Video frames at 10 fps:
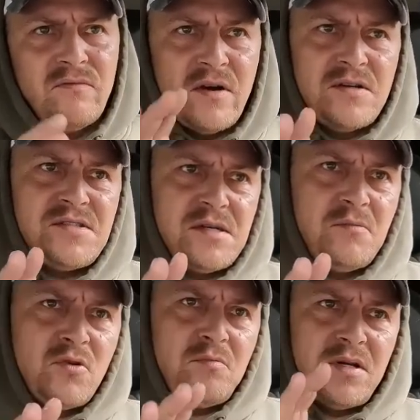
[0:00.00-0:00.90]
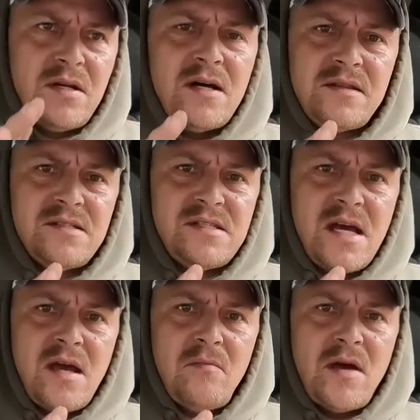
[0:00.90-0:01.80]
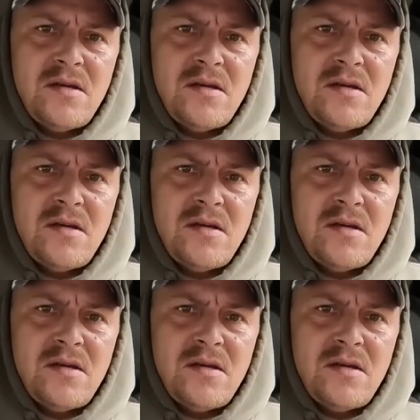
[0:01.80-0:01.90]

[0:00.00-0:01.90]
very similar but not the same